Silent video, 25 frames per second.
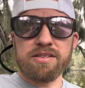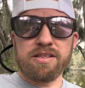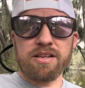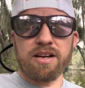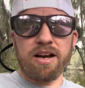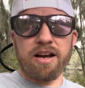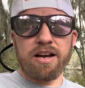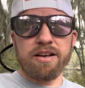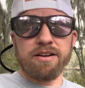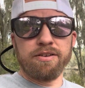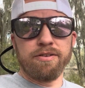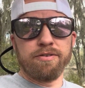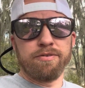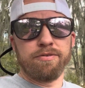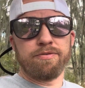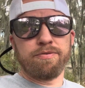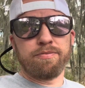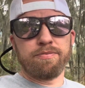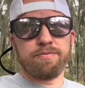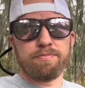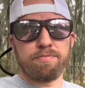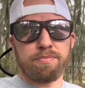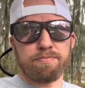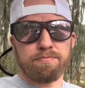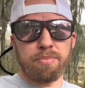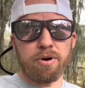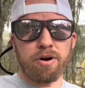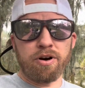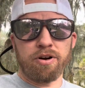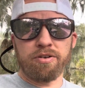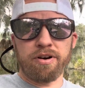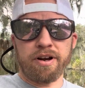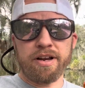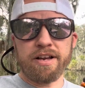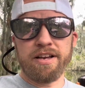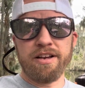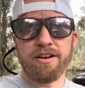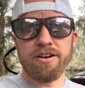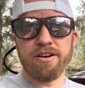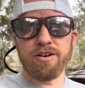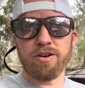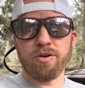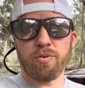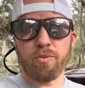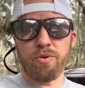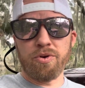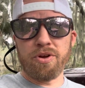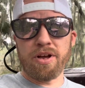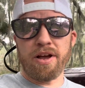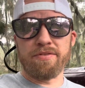the kind of part right
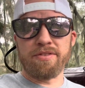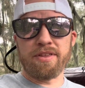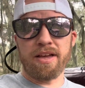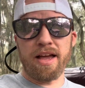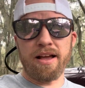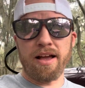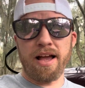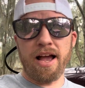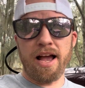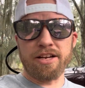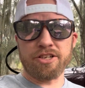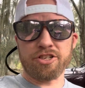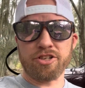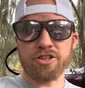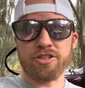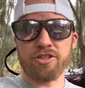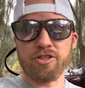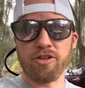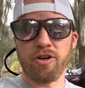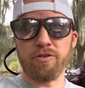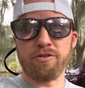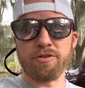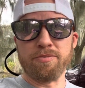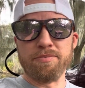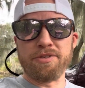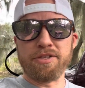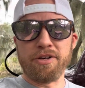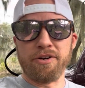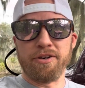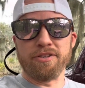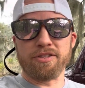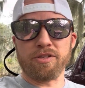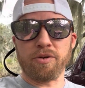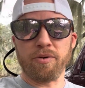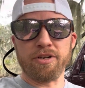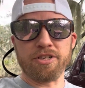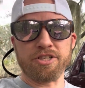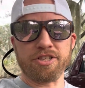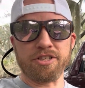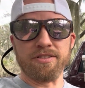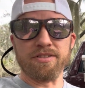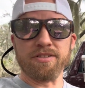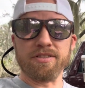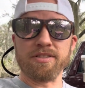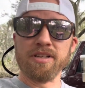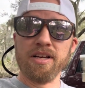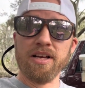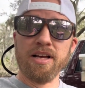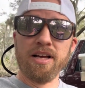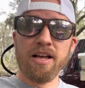here where you have to ask yourself some serious
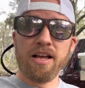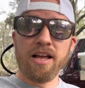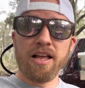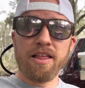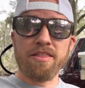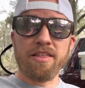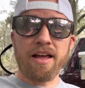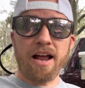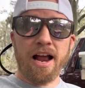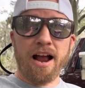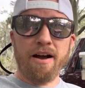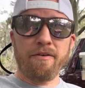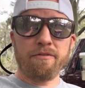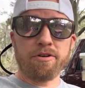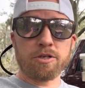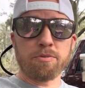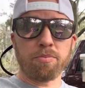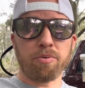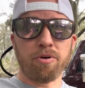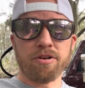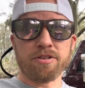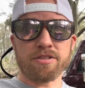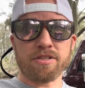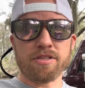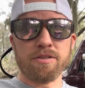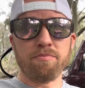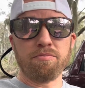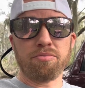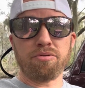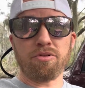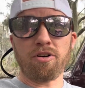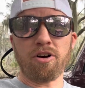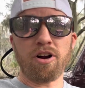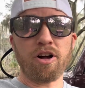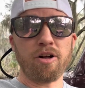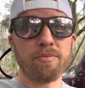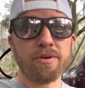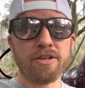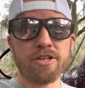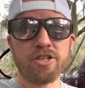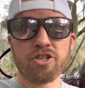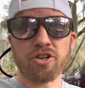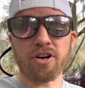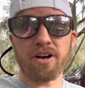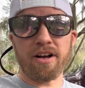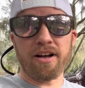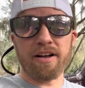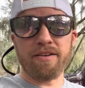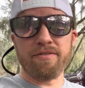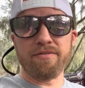questions. The average person probably
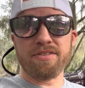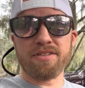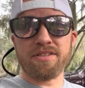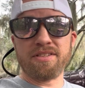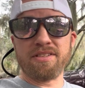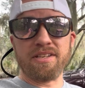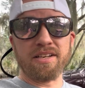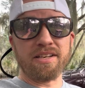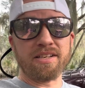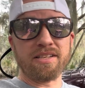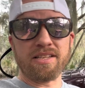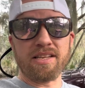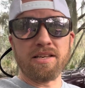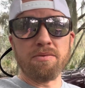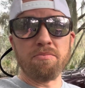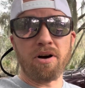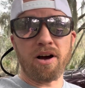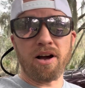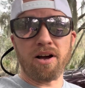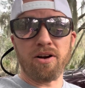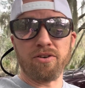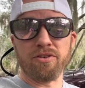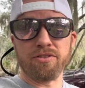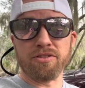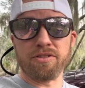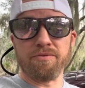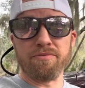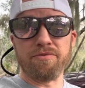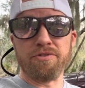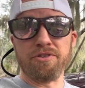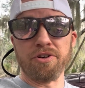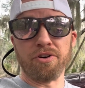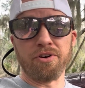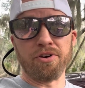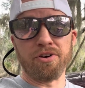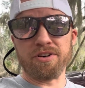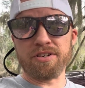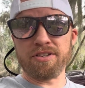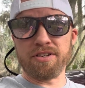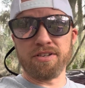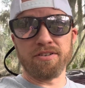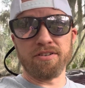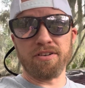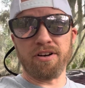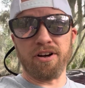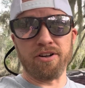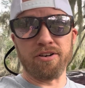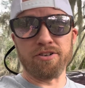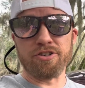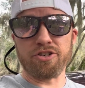drives 60 miles of dirt
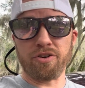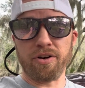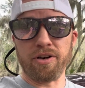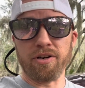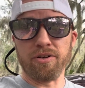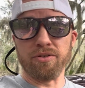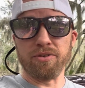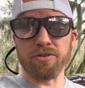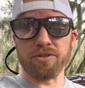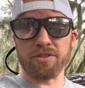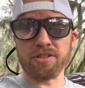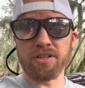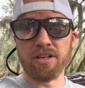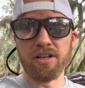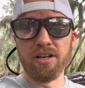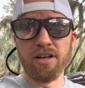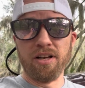on trails